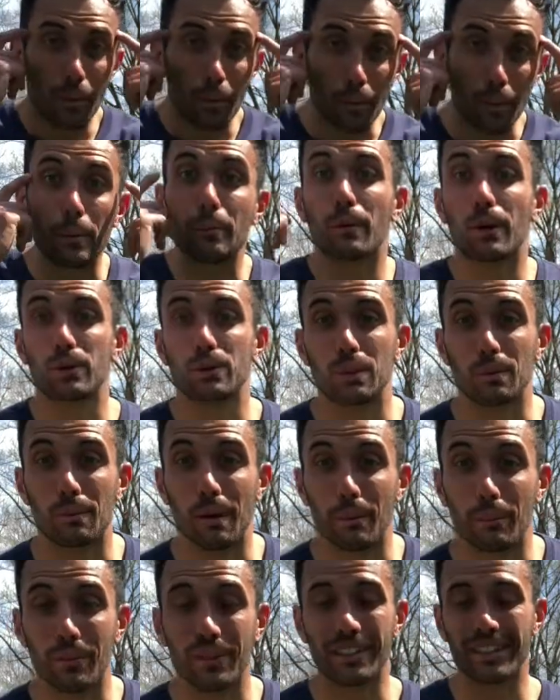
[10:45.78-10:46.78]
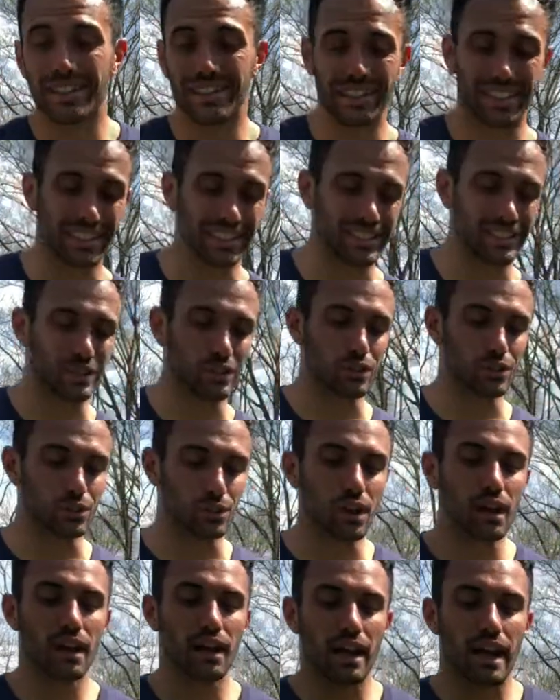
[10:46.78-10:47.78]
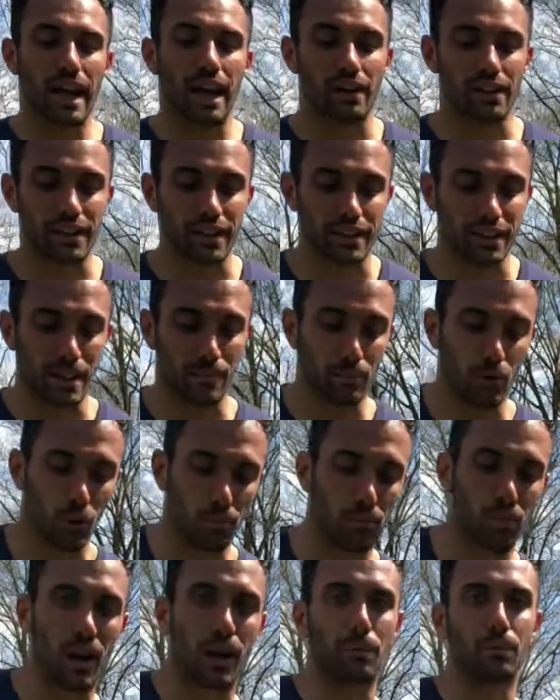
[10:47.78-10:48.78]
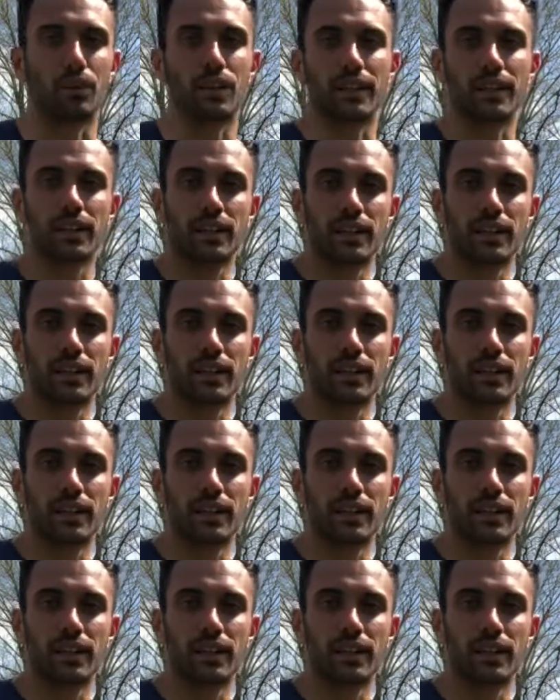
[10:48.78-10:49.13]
muscle memory into how to hit that ball properly.